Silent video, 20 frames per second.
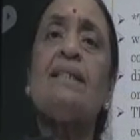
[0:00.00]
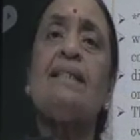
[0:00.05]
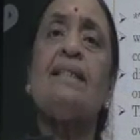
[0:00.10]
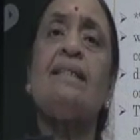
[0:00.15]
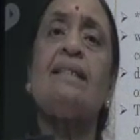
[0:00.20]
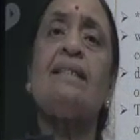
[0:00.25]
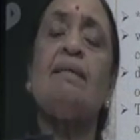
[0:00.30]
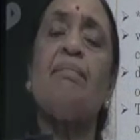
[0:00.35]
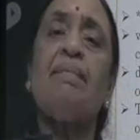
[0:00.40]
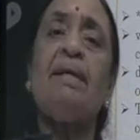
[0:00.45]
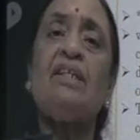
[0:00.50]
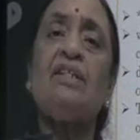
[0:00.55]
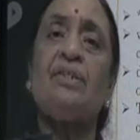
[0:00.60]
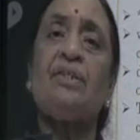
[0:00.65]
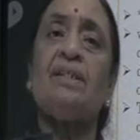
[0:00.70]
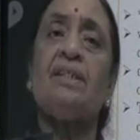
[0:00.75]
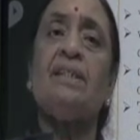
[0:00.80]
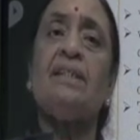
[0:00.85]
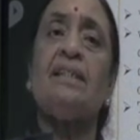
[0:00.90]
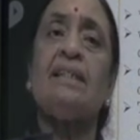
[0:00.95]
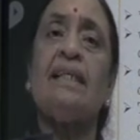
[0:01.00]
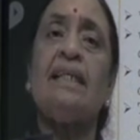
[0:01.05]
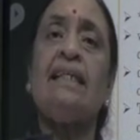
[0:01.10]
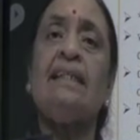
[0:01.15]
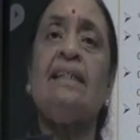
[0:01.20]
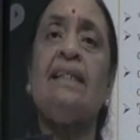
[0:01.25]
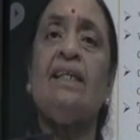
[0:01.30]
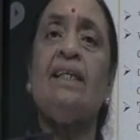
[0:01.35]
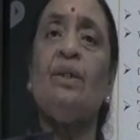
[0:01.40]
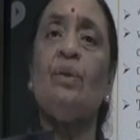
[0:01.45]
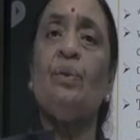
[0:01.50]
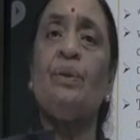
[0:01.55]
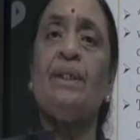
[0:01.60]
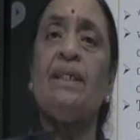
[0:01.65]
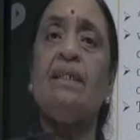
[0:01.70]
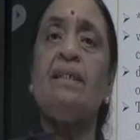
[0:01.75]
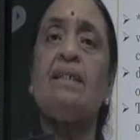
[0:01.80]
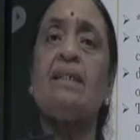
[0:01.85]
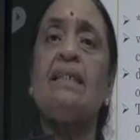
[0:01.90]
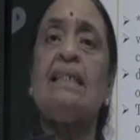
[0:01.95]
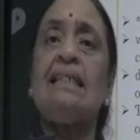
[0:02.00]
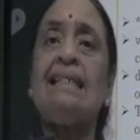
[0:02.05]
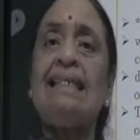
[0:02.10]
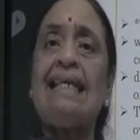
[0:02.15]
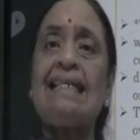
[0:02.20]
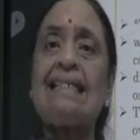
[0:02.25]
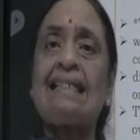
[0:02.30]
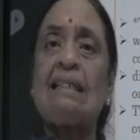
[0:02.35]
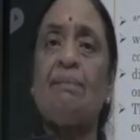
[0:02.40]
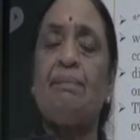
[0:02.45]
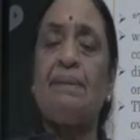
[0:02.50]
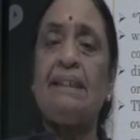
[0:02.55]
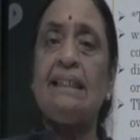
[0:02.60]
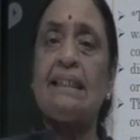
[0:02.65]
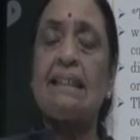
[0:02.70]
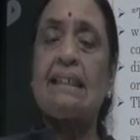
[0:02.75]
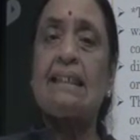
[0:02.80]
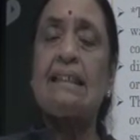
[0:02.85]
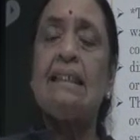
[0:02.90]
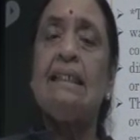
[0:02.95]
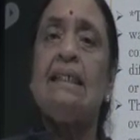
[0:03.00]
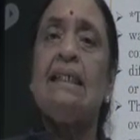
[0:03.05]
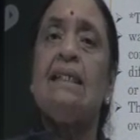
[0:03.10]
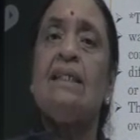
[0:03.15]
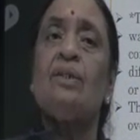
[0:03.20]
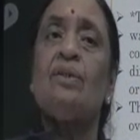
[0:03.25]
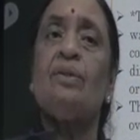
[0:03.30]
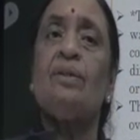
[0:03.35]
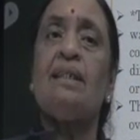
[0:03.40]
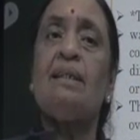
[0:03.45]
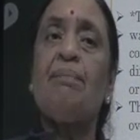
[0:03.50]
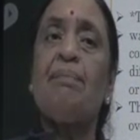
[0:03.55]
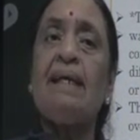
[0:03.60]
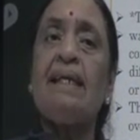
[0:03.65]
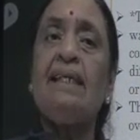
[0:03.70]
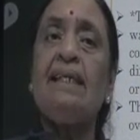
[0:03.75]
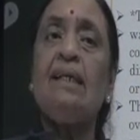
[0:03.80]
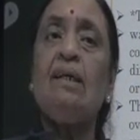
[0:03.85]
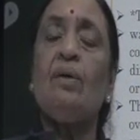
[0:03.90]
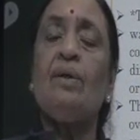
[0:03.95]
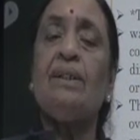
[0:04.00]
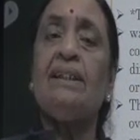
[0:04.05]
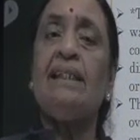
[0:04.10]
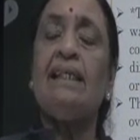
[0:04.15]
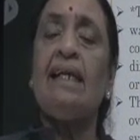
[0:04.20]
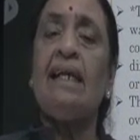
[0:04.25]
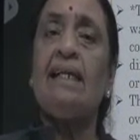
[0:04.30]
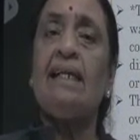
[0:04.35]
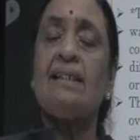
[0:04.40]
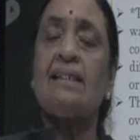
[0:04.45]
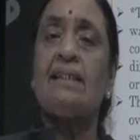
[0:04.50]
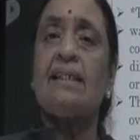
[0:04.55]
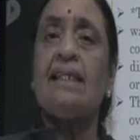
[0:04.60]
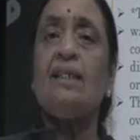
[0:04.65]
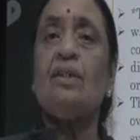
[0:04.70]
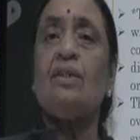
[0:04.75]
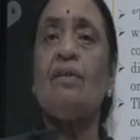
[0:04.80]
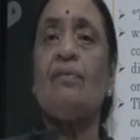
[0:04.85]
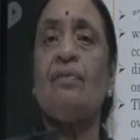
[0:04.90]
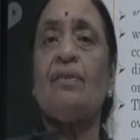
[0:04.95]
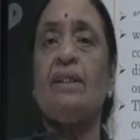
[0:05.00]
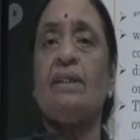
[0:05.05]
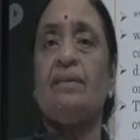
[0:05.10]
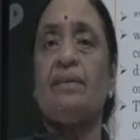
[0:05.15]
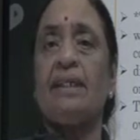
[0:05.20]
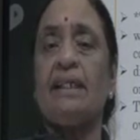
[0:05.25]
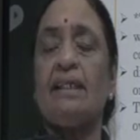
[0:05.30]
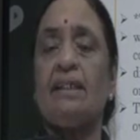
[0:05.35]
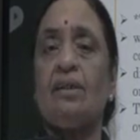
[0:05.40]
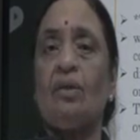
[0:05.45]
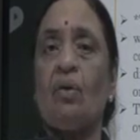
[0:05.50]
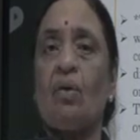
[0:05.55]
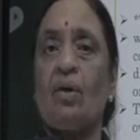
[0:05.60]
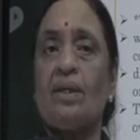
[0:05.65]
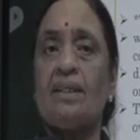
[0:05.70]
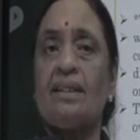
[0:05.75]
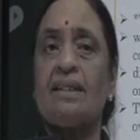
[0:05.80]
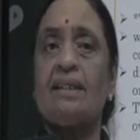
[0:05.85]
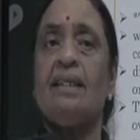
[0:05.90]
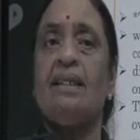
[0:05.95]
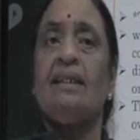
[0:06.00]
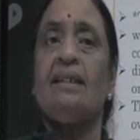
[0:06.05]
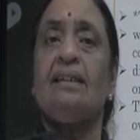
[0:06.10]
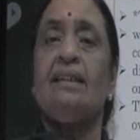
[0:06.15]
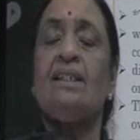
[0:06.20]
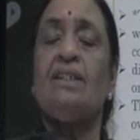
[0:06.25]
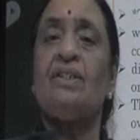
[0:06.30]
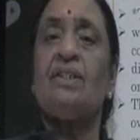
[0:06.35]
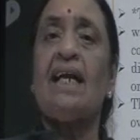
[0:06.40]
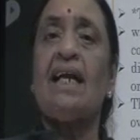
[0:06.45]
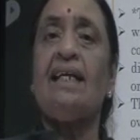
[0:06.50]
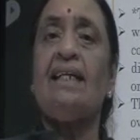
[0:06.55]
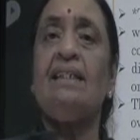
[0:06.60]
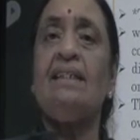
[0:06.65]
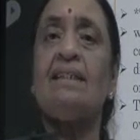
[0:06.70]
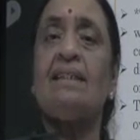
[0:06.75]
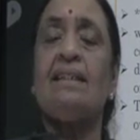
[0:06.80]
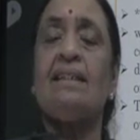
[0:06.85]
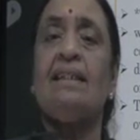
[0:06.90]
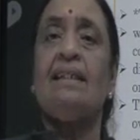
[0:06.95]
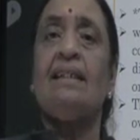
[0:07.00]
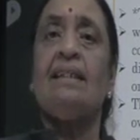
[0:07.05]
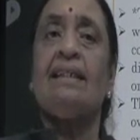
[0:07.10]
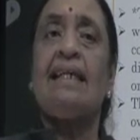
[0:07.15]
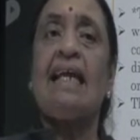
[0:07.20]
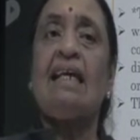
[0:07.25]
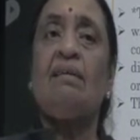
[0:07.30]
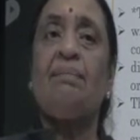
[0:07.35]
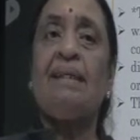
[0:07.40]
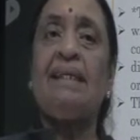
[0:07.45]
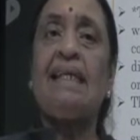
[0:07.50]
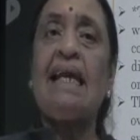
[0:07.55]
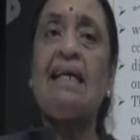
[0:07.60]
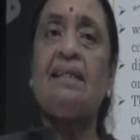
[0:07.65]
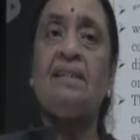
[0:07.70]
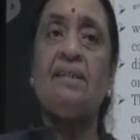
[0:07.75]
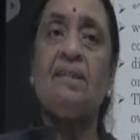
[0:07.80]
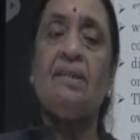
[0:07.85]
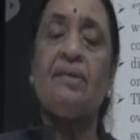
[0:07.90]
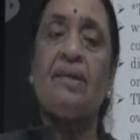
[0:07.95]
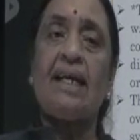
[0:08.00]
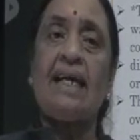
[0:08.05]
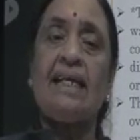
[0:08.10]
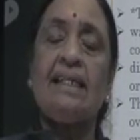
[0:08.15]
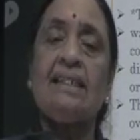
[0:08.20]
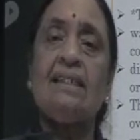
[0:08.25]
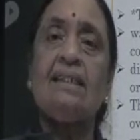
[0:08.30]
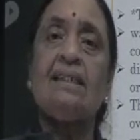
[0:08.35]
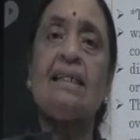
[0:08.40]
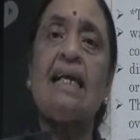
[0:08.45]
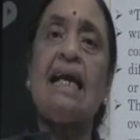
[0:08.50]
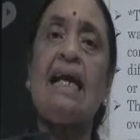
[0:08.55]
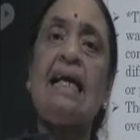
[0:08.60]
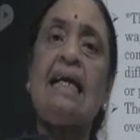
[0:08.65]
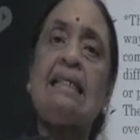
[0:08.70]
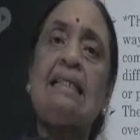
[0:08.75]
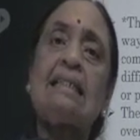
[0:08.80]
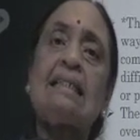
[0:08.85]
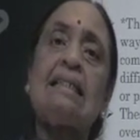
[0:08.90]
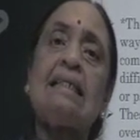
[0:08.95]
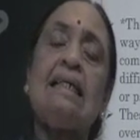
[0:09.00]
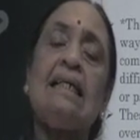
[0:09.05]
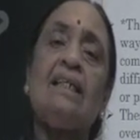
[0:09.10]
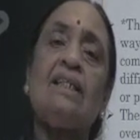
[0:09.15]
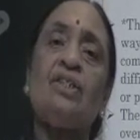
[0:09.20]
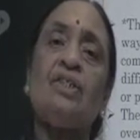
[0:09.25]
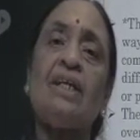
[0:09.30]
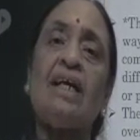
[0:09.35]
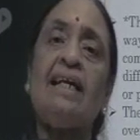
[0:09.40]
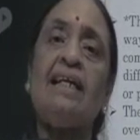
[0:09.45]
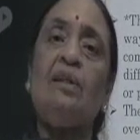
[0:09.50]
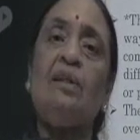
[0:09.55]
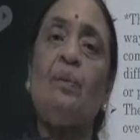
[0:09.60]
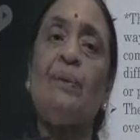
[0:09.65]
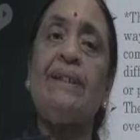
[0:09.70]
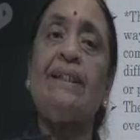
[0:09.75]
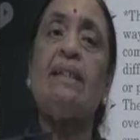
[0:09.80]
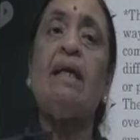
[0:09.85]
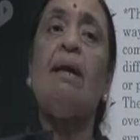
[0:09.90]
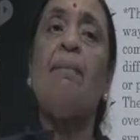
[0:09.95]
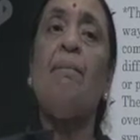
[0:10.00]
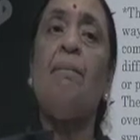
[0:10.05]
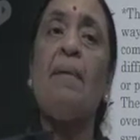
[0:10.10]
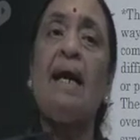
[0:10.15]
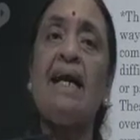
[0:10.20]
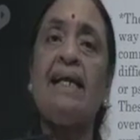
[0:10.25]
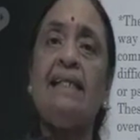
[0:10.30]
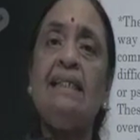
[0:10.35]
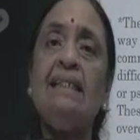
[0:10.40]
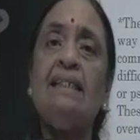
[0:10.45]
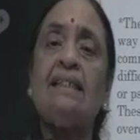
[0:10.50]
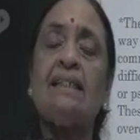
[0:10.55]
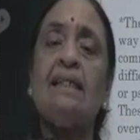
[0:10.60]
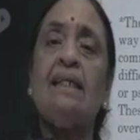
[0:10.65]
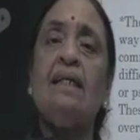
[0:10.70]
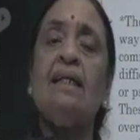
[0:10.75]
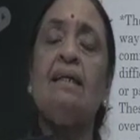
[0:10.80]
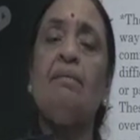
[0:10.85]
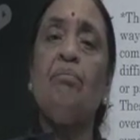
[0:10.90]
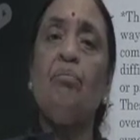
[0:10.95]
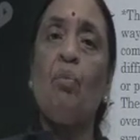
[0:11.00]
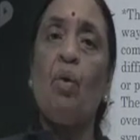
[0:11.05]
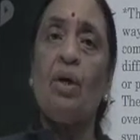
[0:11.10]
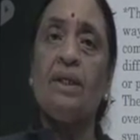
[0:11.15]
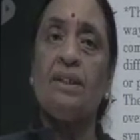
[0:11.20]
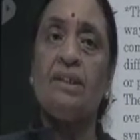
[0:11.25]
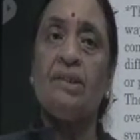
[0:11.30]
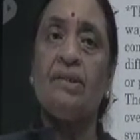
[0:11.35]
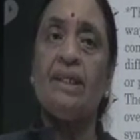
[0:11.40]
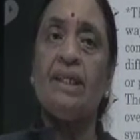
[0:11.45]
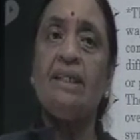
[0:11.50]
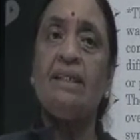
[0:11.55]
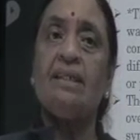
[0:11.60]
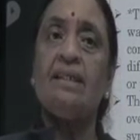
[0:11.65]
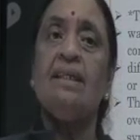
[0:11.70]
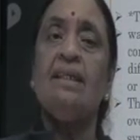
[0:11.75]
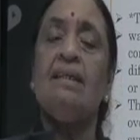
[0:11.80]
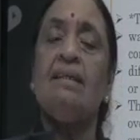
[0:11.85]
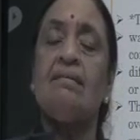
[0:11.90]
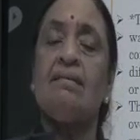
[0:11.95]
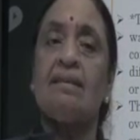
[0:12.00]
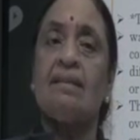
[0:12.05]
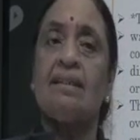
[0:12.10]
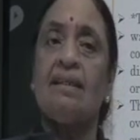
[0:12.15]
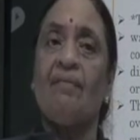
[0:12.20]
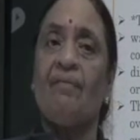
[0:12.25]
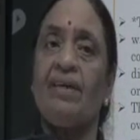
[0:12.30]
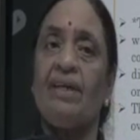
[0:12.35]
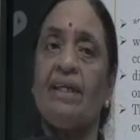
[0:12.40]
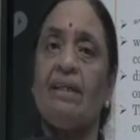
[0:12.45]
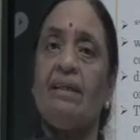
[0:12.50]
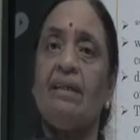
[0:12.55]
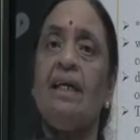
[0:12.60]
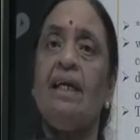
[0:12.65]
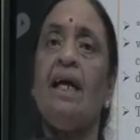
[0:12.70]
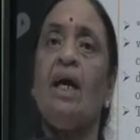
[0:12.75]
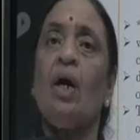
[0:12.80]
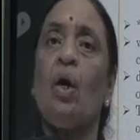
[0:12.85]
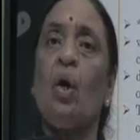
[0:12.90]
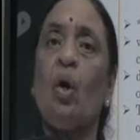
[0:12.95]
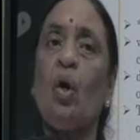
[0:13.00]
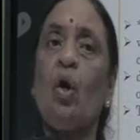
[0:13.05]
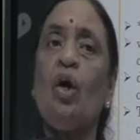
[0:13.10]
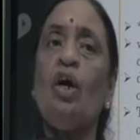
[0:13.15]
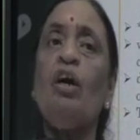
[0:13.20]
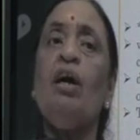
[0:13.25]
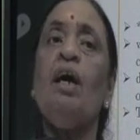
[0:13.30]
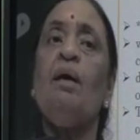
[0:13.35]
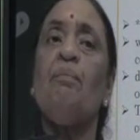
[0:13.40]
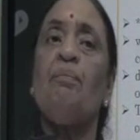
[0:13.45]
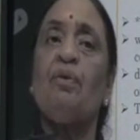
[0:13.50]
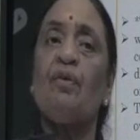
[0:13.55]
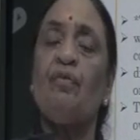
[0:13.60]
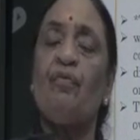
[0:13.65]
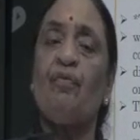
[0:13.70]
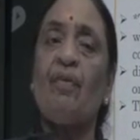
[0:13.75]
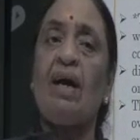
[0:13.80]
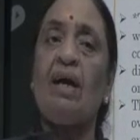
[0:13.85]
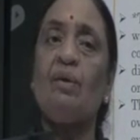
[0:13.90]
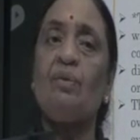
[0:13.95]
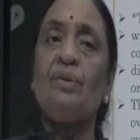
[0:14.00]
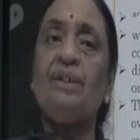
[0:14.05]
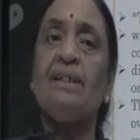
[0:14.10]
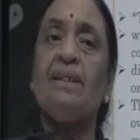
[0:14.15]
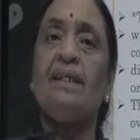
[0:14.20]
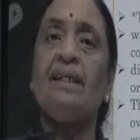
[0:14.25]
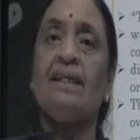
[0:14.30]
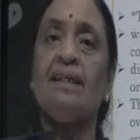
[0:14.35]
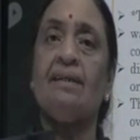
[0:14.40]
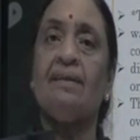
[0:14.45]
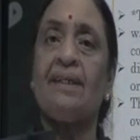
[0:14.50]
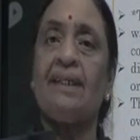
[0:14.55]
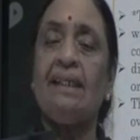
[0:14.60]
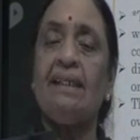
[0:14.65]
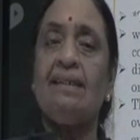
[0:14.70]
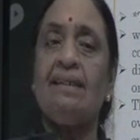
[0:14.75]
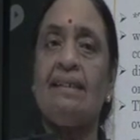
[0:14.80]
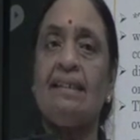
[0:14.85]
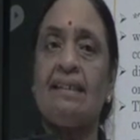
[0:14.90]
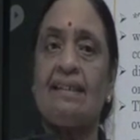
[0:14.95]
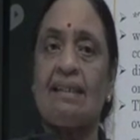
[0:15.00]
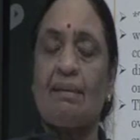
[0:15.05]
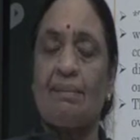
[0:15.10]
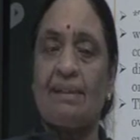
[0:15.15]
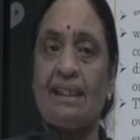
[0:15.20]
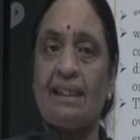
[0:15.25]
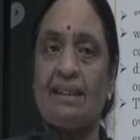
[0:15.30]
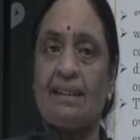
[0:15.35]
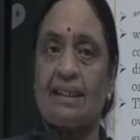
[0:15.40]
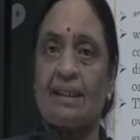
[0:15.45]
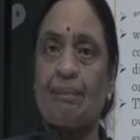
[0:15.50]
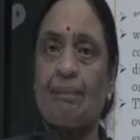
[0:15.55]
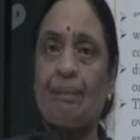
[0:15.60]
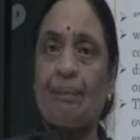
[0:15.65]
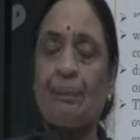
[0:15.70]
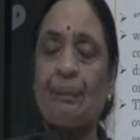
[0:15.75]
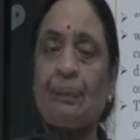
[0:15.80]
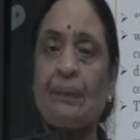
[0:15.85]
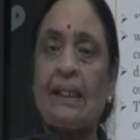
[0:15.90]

is measured in the unit decibels. So depending on extent of hearing loss, the child can be categorized as a child with mild, moderate, severe, or profound hearing disability.